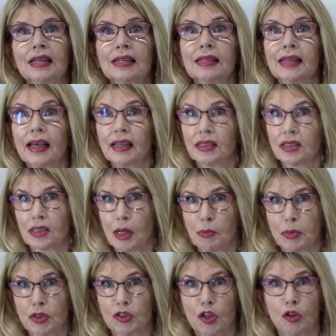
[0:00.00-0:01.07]
next
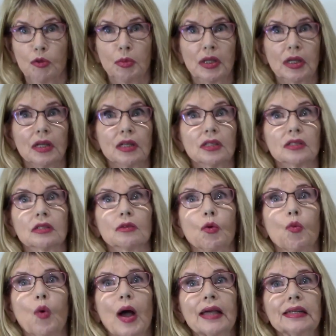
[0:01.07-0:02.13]
episode because
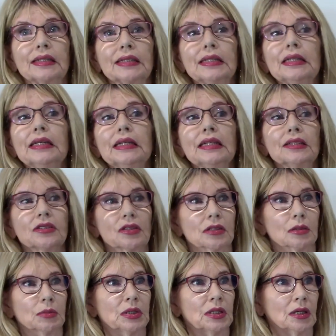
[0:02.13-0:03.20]
white tea is going
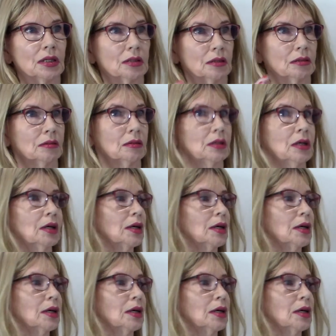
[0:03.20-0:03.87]
to be on the